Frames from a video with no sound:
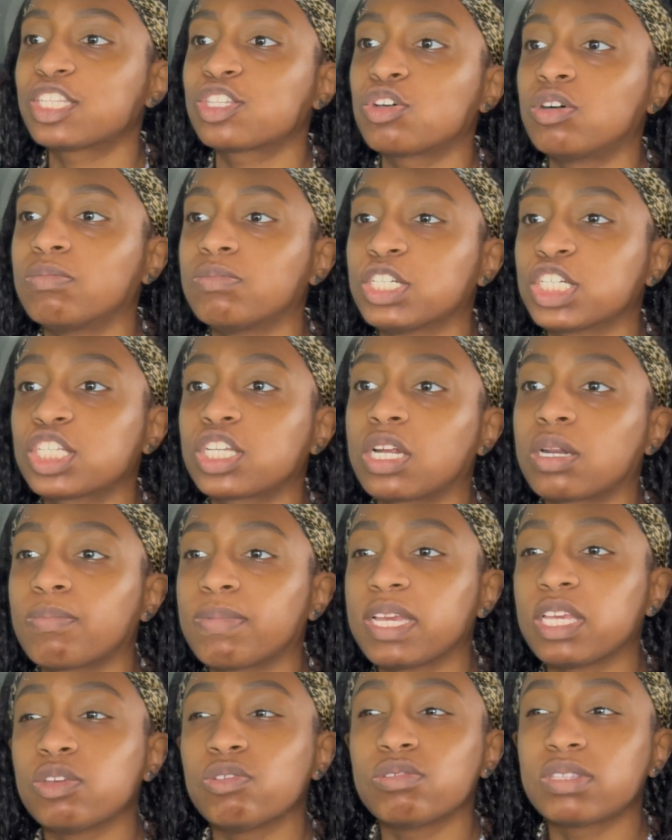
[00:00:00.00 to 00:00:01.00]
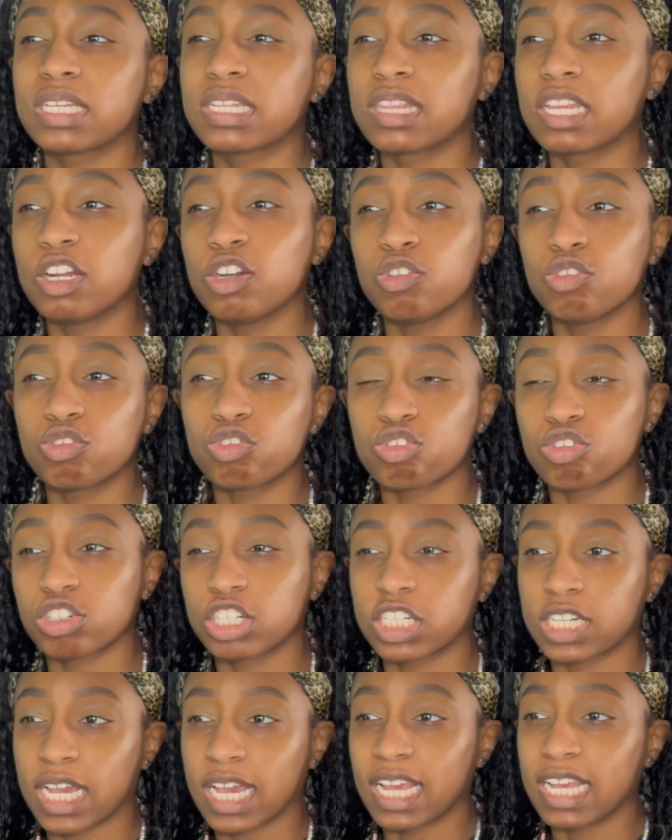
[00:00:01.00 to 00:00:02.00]
so I'm just going to be using the neutral
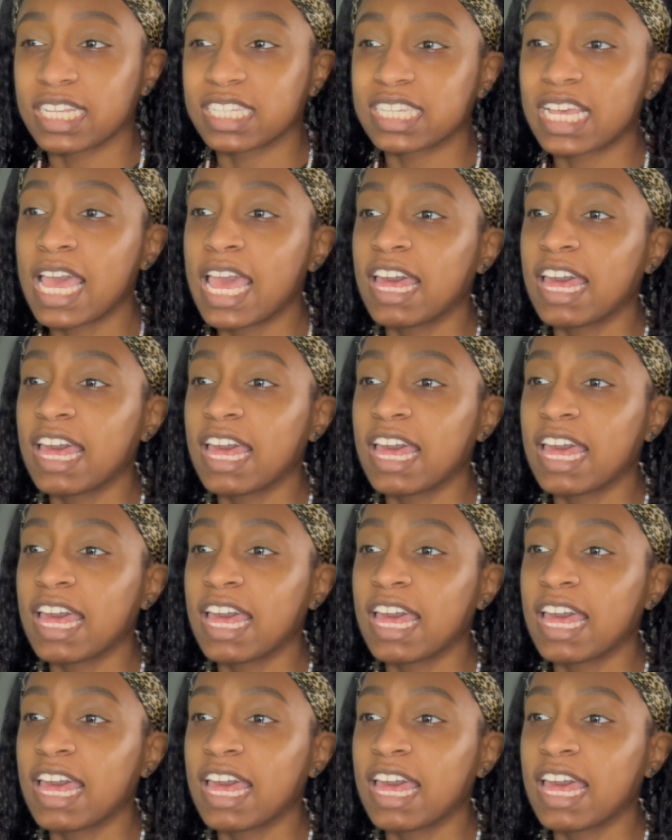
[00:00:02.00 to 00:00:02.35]
shades